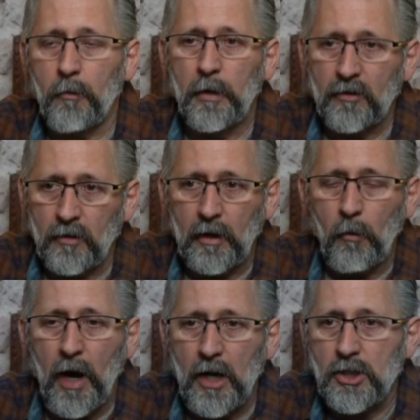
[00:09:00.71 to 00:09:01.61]
recently
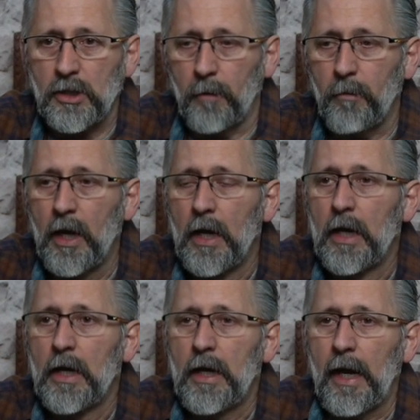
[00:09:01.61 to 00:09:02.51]
watched him,
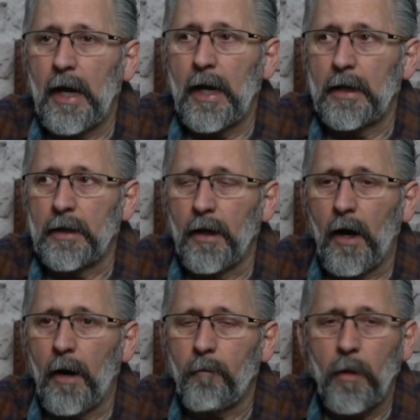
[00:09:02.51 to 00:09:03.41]
and
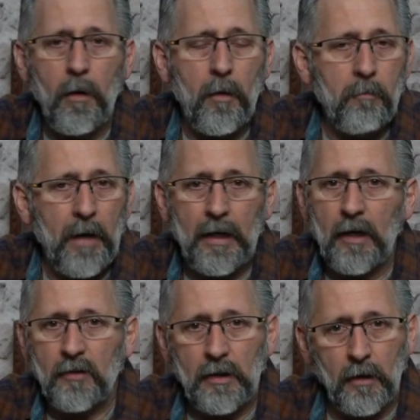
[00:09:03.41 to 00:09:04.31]
man,
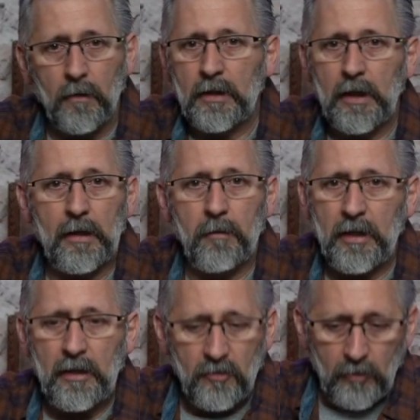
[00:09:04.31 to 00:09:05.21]
as a little kid,
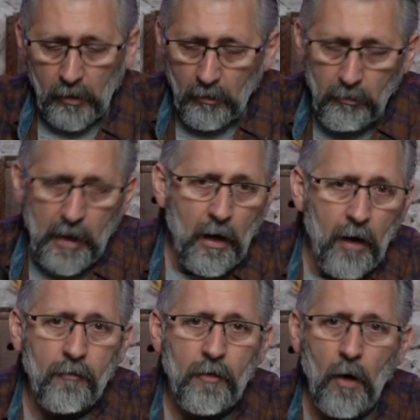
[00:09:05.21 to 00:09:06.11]
he started right
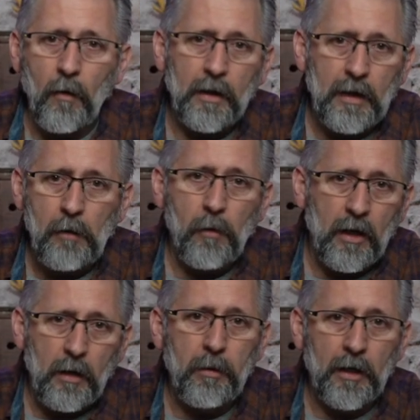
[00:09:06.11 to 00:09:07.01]
off knowing he
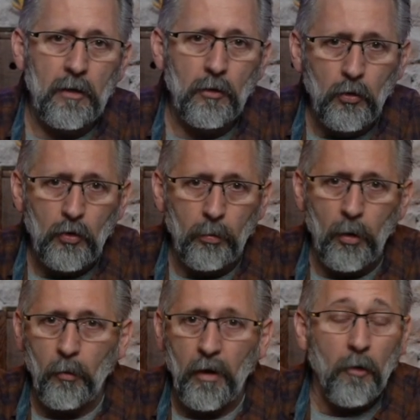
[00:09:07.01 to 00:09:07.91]
wanted to be a YouTuber
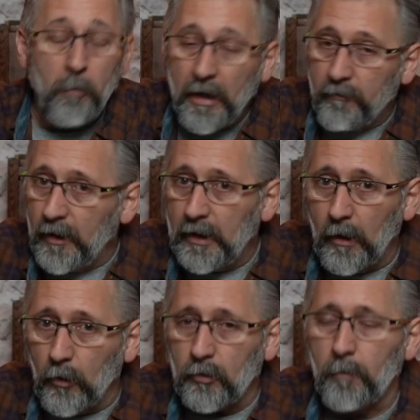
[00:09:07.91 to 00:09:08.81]
or whatever, make
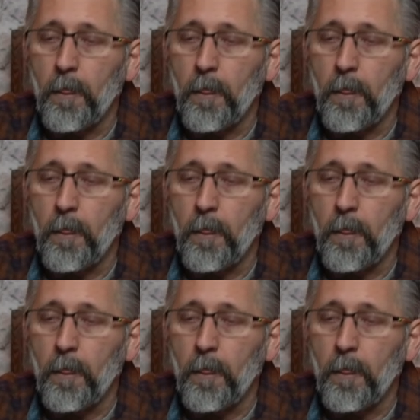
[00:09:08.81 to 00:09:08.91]
videos.